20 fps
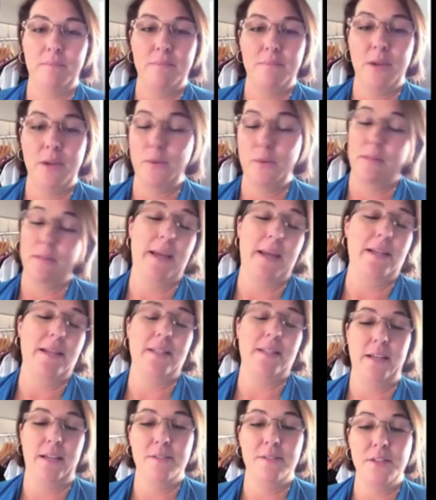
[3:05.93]
it was
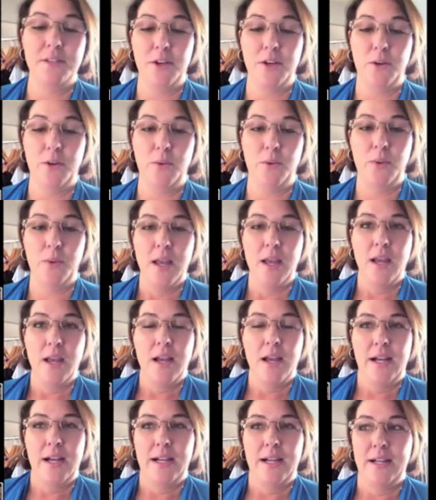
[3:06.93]
amazing. So
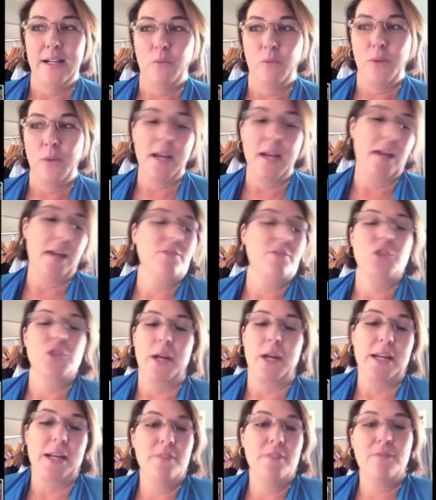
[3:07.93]
we kind of
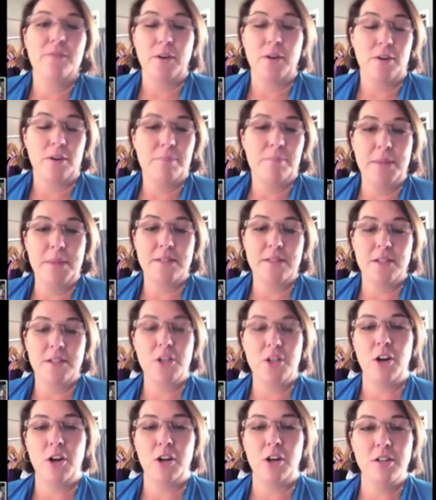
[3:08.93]
traded business
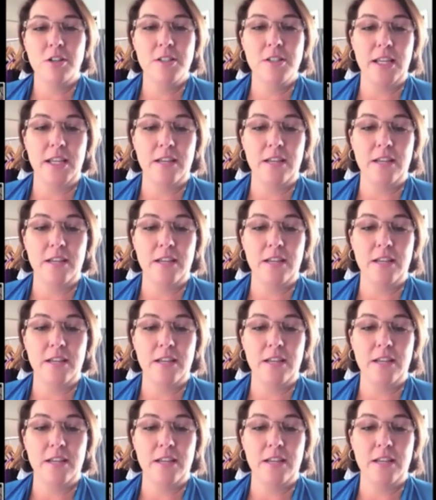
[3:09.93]
cards,